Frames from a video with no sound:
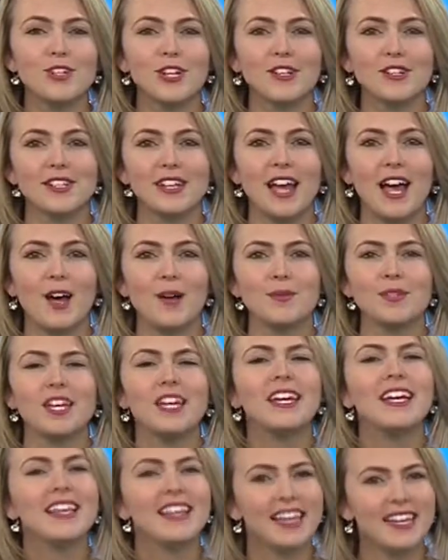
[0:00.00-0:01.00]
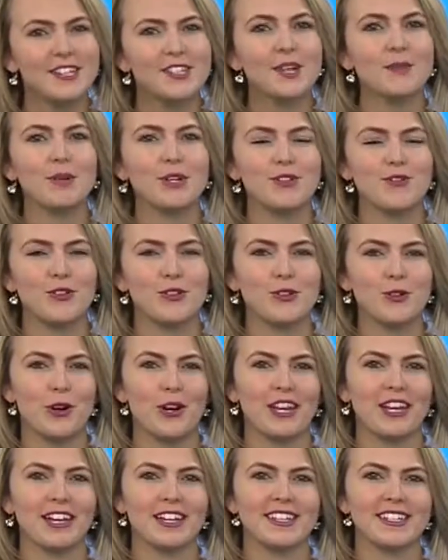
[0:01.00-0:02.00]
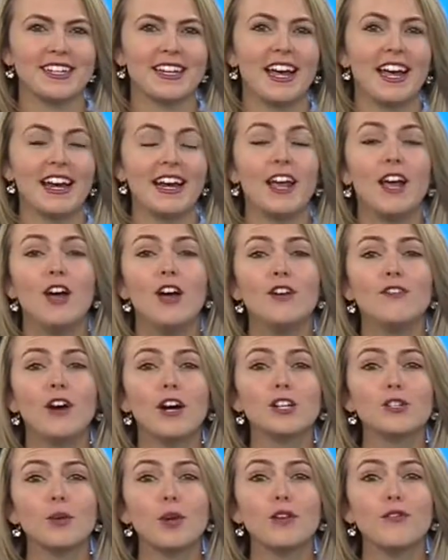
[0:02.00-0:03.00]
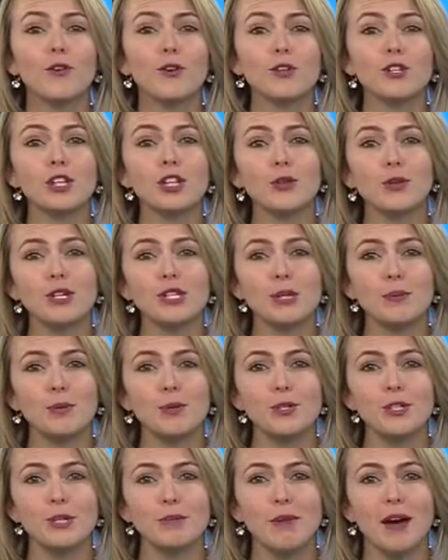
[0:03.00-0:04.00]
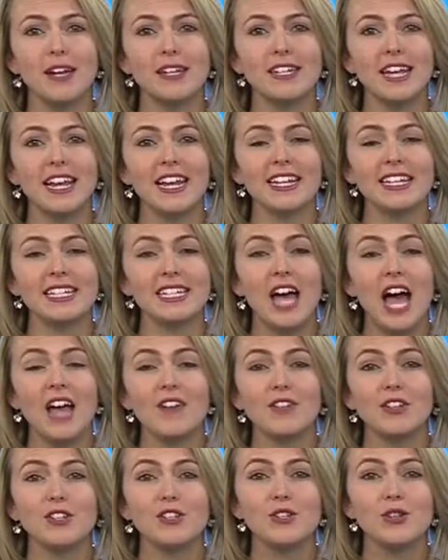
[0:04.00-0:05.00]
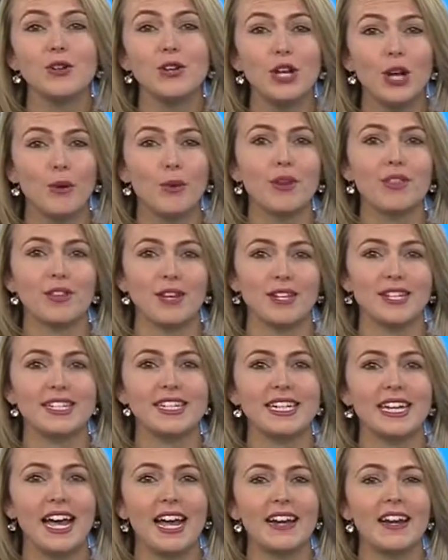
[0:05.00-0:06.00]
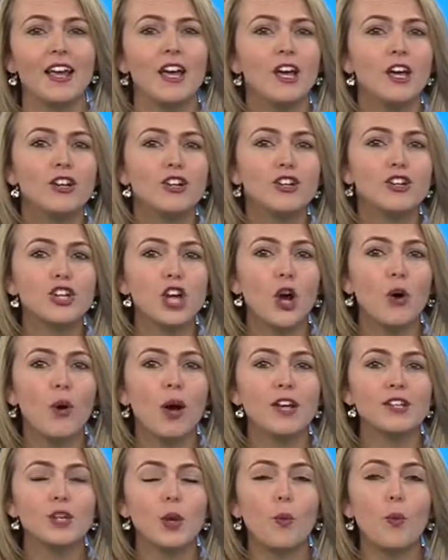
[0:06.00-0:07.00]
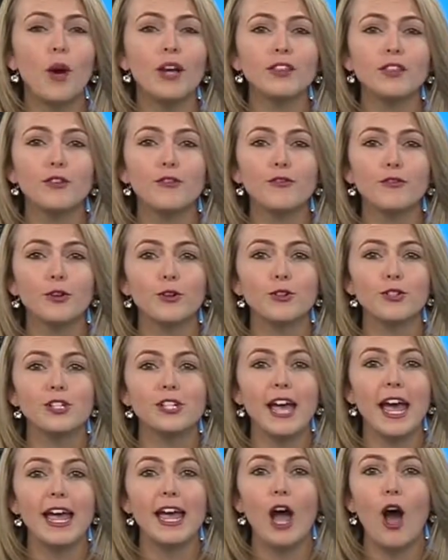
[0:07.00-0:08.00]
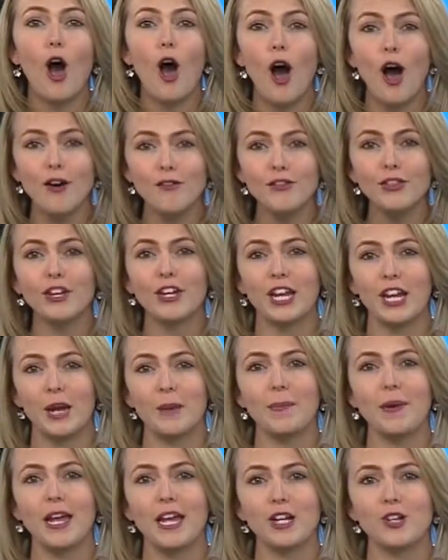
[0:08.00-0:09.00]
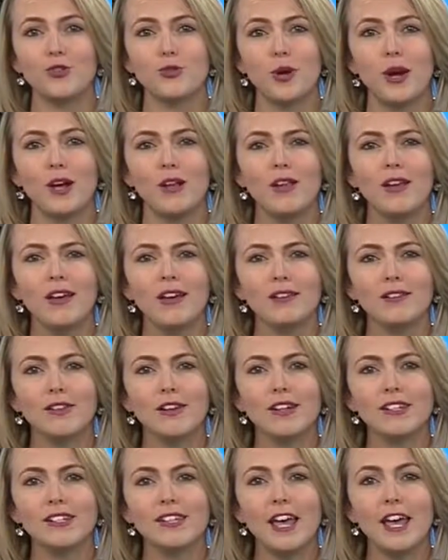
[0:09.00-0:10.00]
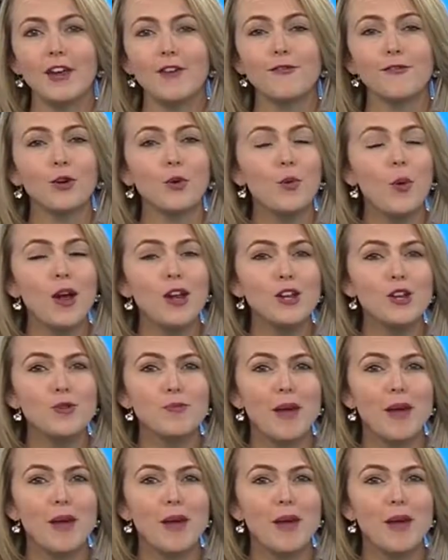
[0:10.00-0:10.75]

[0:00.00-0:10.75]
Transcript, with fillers: Chelsea Helms. Thanks so much for joining us tonight. Fox 24's Clarissa Bustamante is live in studio with us tonight to show us what the first day off the campaign trail looks like for one new